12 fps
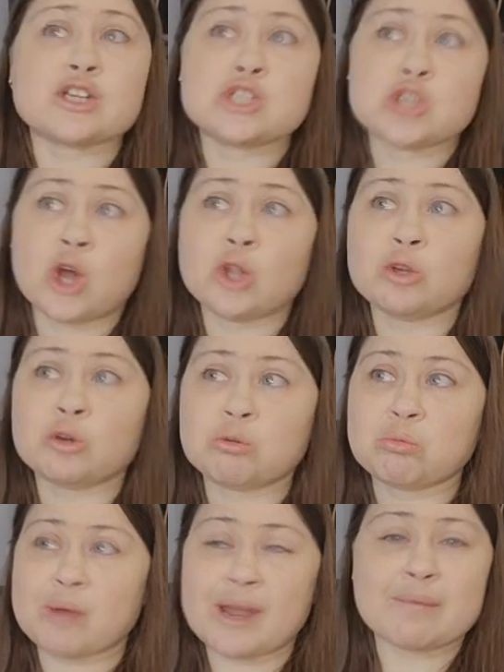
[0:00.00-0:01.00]

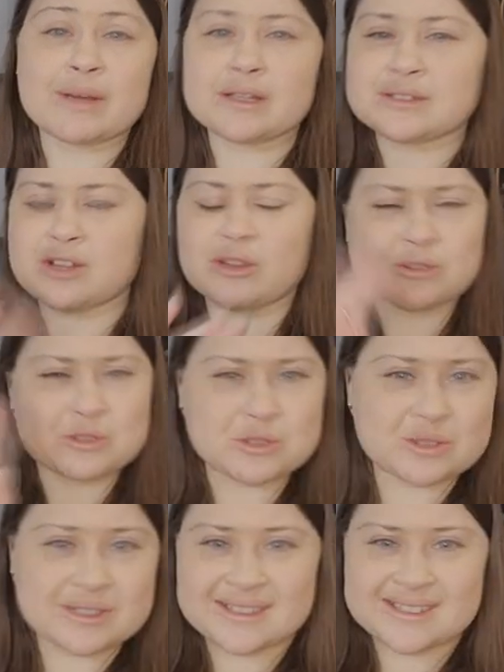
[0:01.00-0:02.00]
Dollarama, Dollar
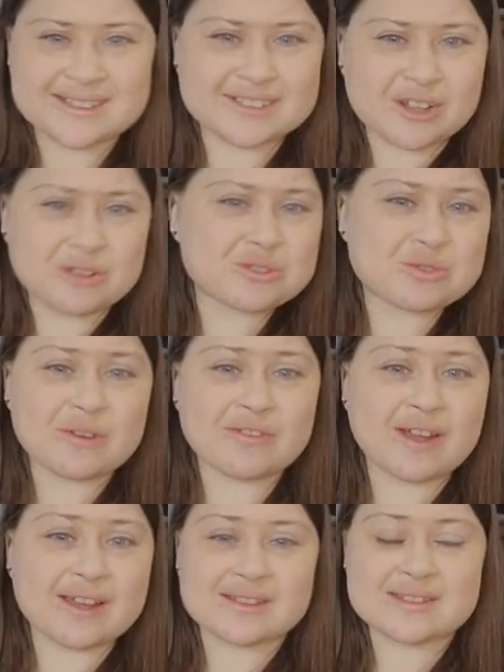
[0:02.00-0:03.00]
Tree, Dollar Store
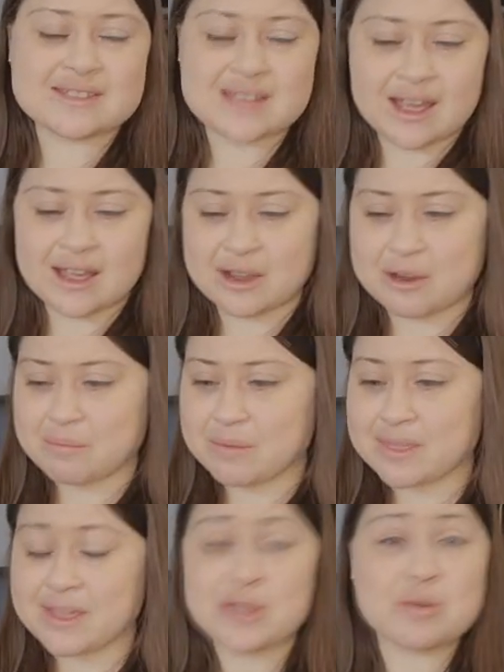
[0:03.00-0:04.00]
finds
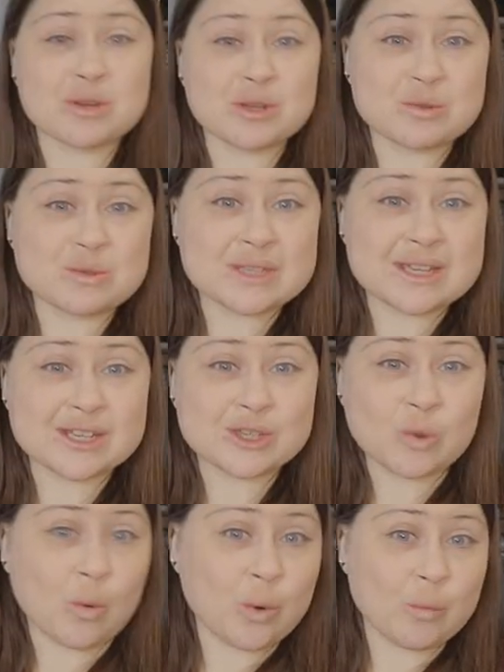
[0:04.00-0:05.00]
that you can use in
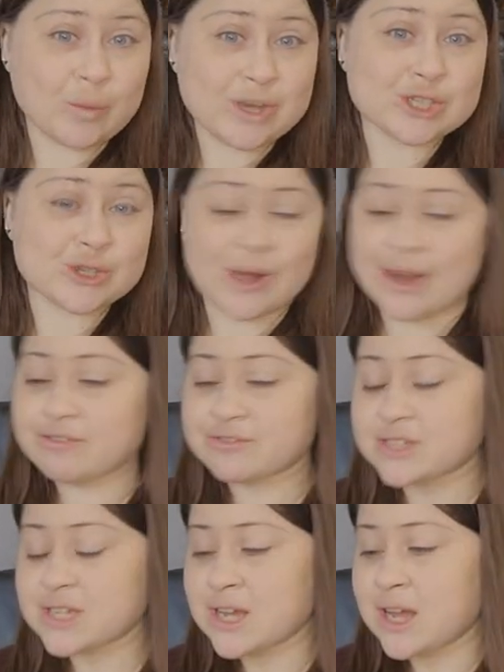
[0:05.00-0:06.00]
your witchcraft.